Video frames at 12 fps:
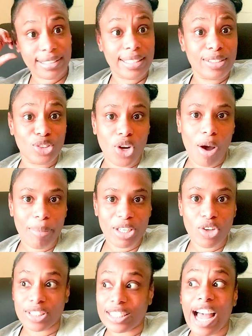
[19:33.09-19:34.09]
It's his job,
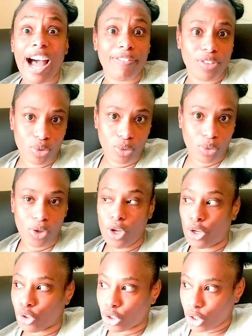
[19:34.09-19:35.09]
he doesn't have
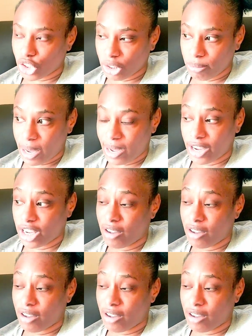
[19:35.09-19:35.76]
to touch him back.